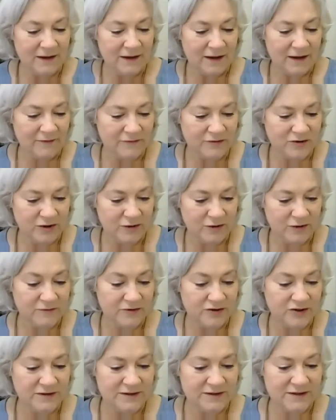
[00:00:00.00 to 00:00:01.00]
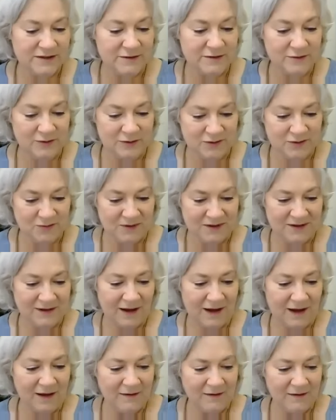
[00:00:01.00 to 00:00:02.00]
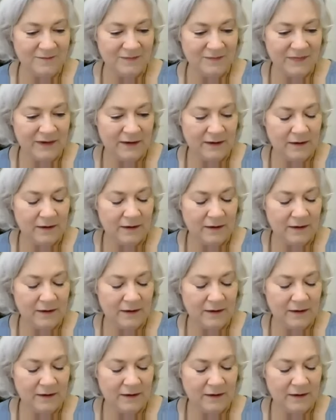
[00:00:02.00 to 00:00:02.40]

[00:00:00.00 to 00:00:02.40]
if Jove should still do what he can.